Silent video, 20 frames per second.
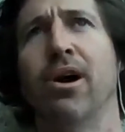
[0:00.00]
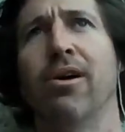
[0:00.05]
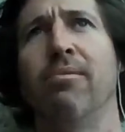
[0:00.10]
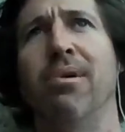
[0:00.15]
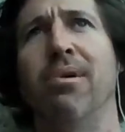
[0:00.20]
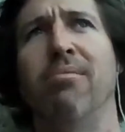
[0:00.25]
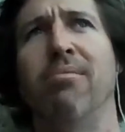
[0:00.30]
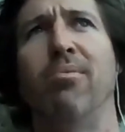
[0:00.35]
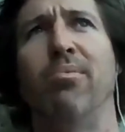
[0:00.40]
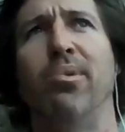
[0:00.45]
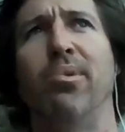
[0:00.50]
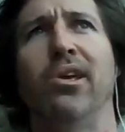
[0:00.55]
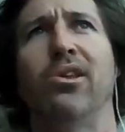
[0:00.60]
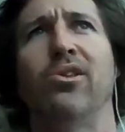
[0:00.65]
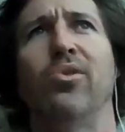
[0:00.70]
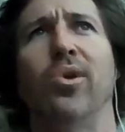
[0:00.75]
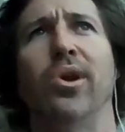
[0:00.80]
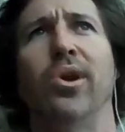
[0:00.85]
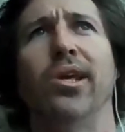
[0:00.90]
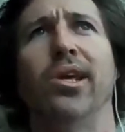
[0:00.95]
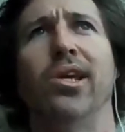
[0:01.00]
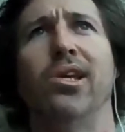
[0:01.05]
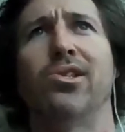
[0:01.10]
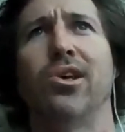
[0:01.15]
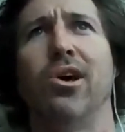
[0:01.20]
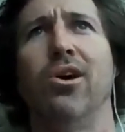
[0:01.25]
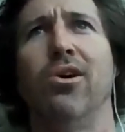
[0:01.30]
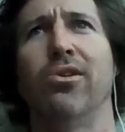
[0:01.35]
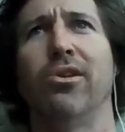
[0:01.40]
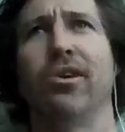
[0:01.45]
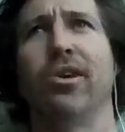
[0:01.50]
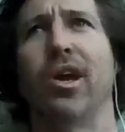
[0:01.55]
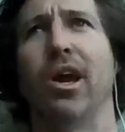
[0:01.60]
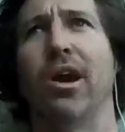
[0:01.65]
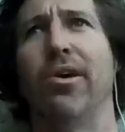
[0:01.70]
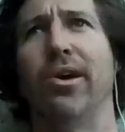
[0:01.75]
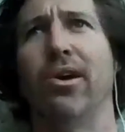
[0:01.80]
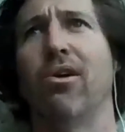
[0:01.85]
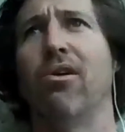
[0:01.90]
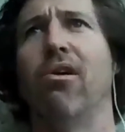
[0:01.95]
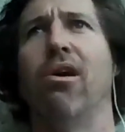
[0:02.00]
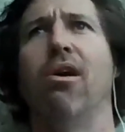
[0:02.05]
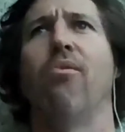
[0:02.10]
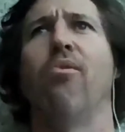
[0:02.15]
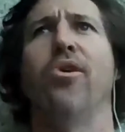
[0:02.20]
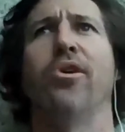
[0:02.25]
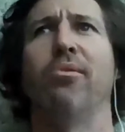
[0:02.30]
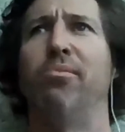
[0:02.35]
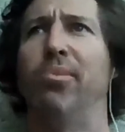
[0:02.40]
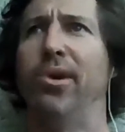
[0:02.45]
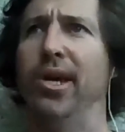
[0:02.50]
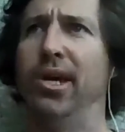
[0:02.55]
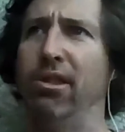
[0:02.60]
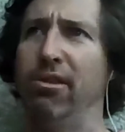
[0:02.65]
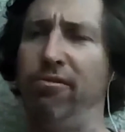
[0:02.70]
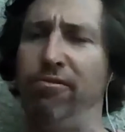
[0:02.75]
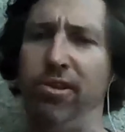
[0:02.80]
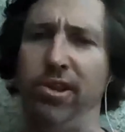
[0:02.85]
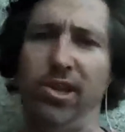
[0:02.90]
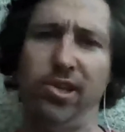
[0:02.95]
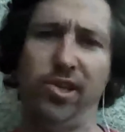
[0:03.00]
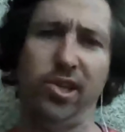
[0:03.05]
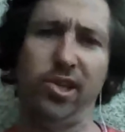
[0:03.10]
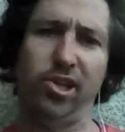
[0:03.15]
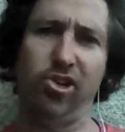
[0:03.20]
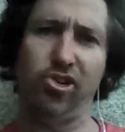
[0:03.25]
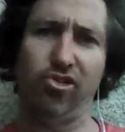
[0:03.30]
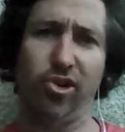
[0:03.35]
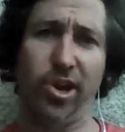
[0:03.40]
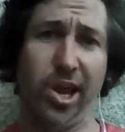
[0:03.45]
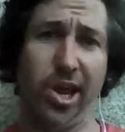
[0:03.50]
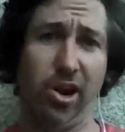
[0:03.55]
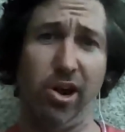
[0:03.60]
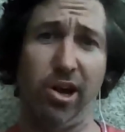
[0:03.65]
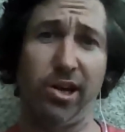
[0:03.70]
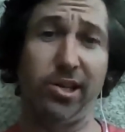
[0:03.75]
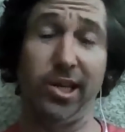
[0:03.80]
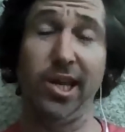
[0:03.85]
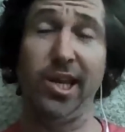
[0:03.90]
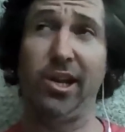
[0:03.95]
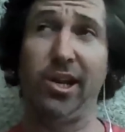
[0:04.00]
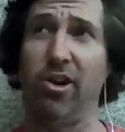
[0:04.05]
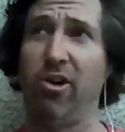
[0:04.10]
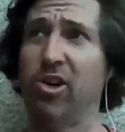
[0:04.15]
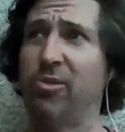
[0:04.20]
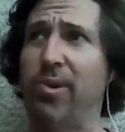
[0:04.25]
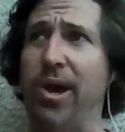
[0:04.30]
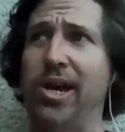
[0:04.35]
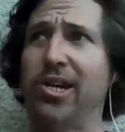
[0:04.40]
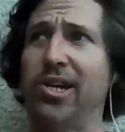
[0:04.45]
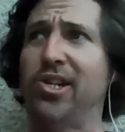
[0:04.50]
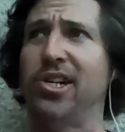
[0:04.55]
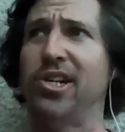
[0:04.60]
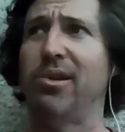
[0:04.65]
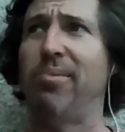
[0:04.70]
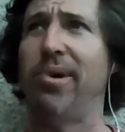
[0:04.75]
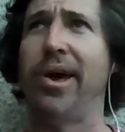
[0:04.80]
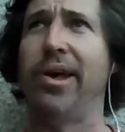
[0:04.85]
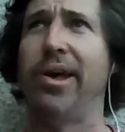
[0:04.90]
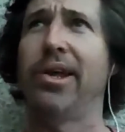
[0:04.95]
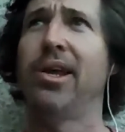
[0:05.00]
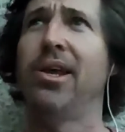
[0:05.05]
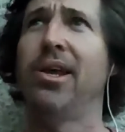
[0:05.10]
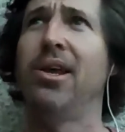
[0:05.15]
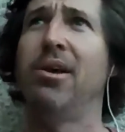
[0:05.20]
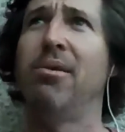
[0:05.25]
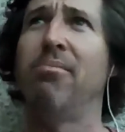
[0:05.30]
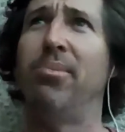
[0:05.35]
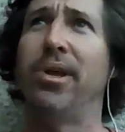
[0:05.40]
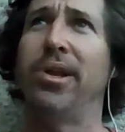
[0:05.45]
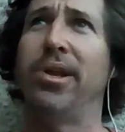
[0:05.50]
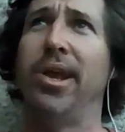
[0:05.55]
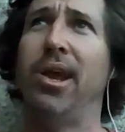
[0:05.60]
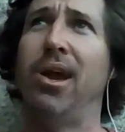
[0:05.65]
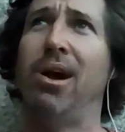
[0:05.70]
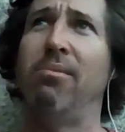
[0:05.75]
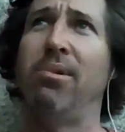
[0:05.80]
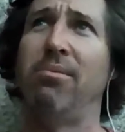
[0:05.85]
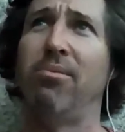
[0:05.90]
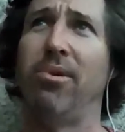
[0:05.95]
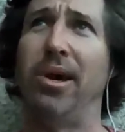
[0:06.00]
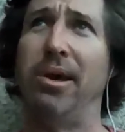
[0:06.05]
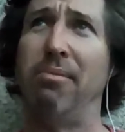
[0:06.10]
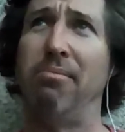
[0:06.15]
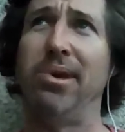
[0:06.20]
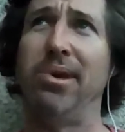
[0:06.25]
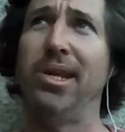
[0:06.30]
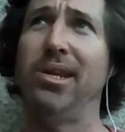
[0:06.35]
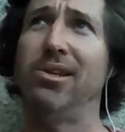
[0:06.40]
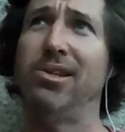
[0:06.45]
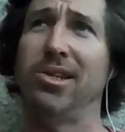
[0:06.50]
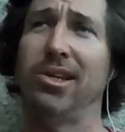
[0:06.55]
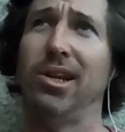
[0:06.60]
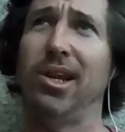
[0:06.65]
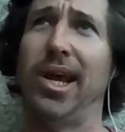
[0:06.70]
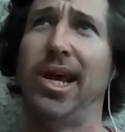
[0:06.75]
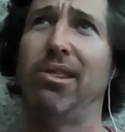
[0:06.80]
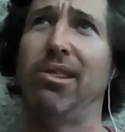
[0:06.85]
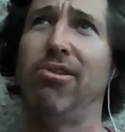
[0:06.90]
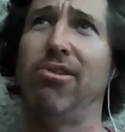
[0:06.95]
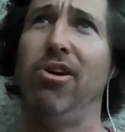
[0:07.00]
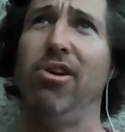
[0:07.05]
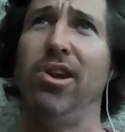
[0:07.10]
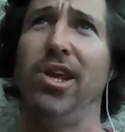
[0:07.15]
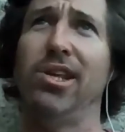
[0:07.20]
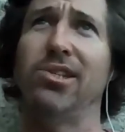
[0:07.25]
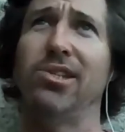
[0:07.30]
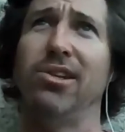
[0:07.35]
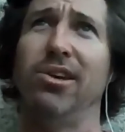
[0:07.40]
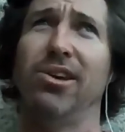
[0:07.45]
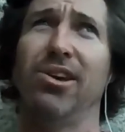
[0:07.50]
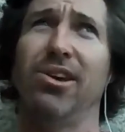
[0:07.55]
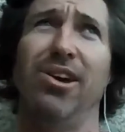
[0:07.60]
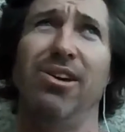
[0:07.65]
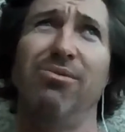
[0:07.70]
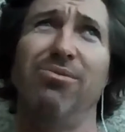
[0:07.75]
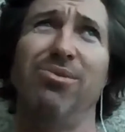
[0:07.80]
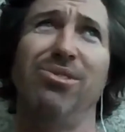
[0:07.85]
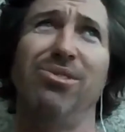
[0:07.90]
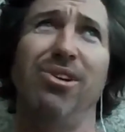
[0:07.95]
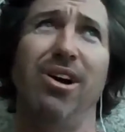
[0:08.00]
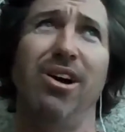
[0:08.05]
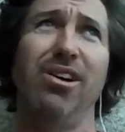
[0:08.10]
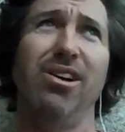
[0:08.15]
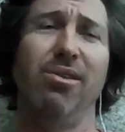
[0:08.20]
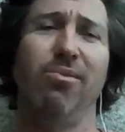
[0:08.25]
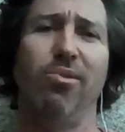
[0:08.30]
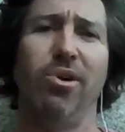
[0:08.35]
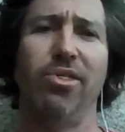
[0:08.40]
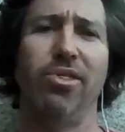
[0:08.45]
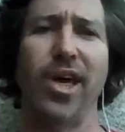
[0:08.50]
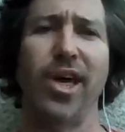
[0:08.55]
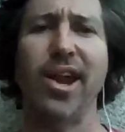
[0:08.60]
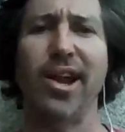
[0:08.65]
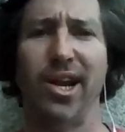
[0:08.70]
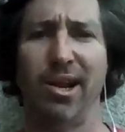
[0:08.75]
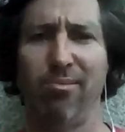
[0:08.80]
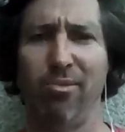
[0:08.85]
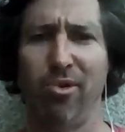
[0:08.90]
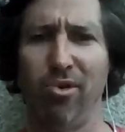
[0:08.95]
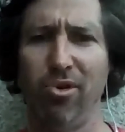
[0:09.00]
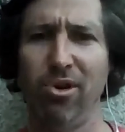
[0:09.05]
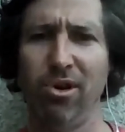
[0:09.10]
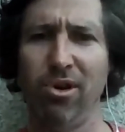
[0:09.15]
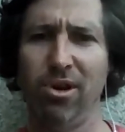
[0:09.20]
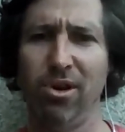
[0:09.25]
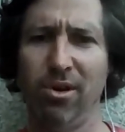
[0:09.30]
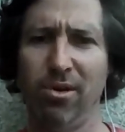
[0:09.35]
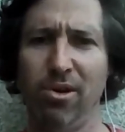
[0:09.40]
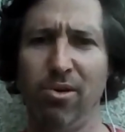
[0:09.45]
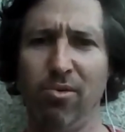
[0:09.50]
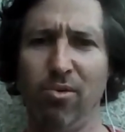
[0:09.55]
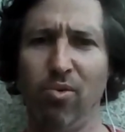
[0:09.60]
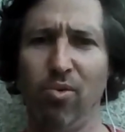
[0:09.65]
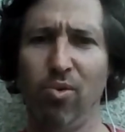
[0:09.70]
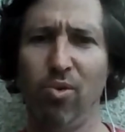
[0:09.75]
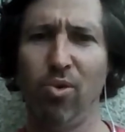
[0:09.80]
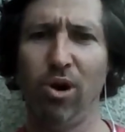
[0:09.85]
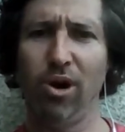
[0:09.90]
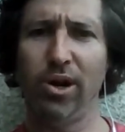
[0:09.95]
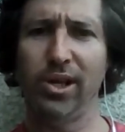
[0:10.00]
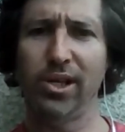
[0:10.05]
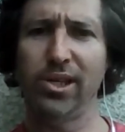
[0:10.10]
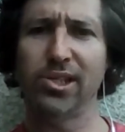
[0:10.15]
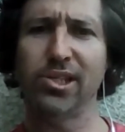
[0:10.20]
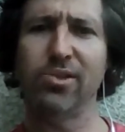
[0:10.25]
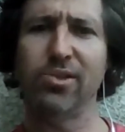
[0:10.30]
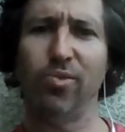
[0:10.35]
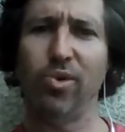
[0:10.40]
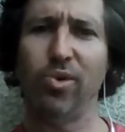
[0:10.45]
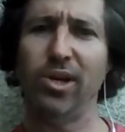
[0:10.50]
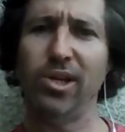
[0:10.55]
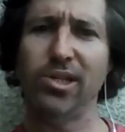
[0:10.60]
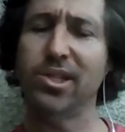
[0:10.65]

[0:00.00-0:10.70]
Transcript: I remember being 20 years old and going, "Oh, I want to be in the fitness industry," and I did, and I was passionate about it. But now I'm in my mid to late 30s, and I go, "Well, I don't want that anymore. What yeah. is the what